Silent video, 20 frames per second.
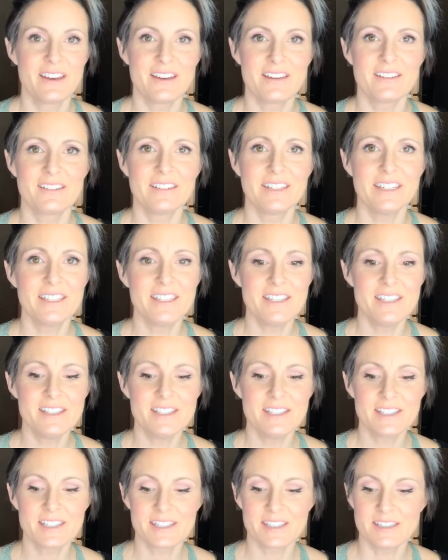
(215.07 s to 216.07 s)

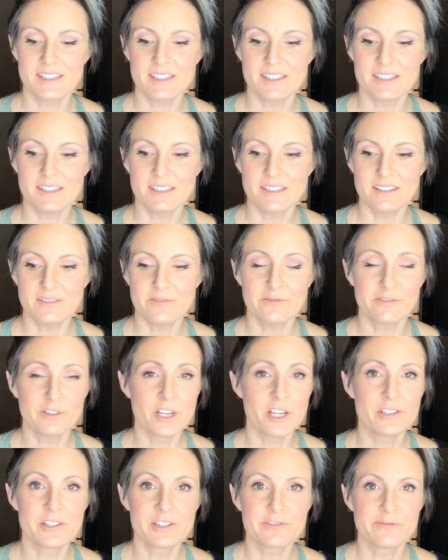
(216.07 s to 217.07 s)
Ladies, the
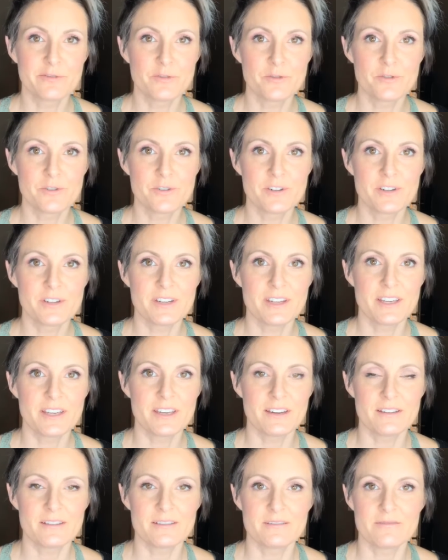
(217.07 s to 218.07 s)
Flawless 4
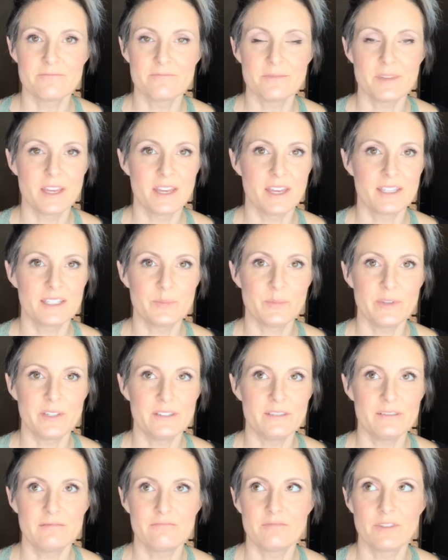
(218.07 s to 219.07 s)
has
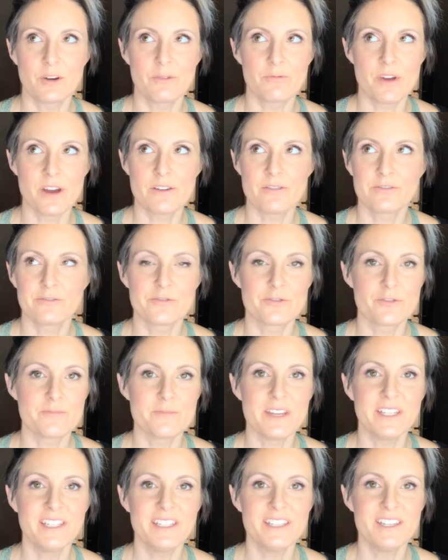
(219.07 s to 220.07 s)
been around for
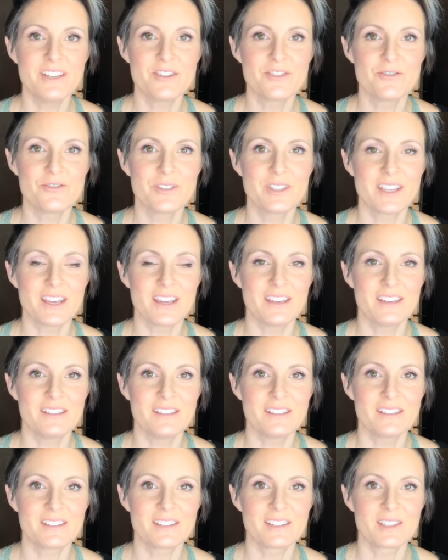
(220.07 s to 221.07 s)
many years,
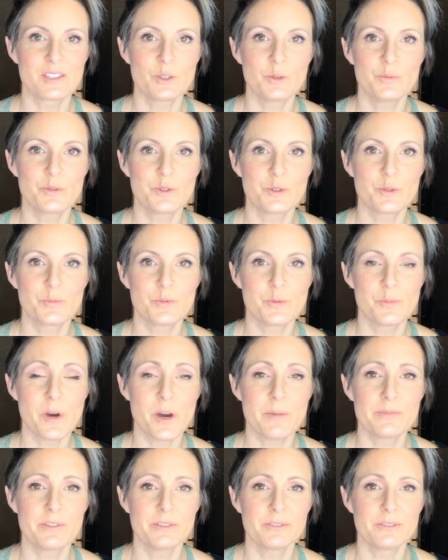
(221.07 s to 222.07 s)
and it's super
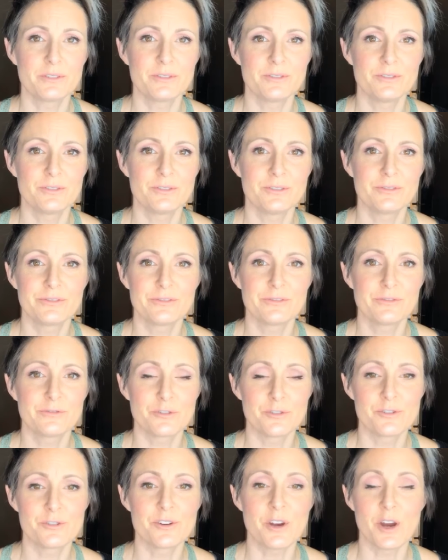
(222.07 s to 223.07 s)
popular
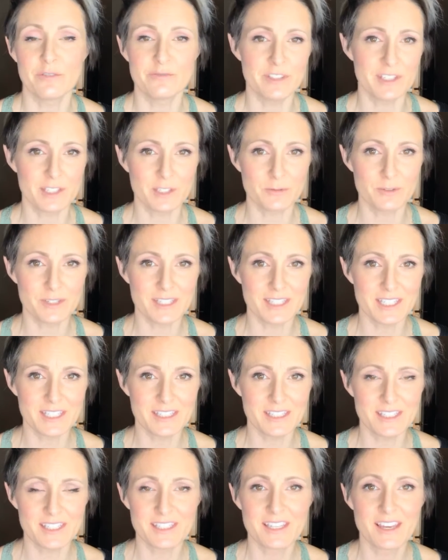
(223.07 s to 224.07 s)
for obvious
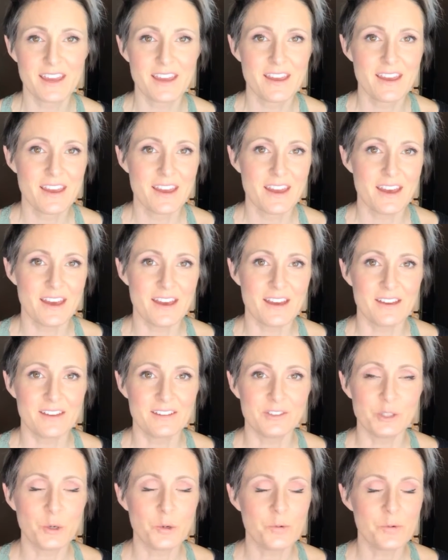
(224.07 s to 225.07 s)
reasons.
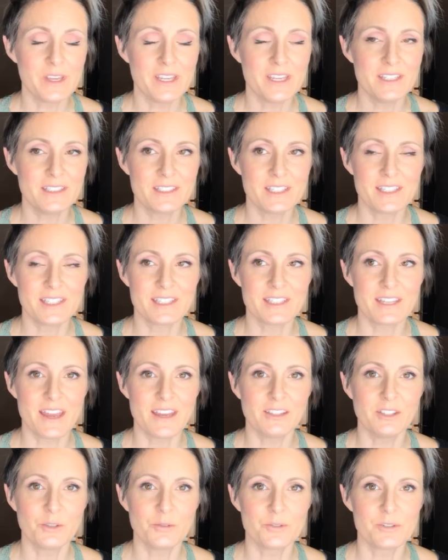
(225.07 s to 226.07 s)
Don't wait to
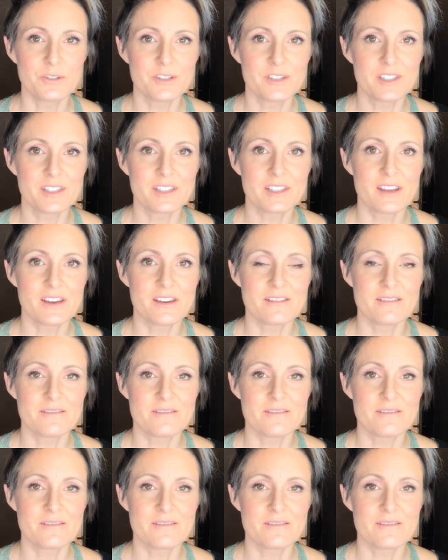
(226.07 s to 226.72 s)
snag yours.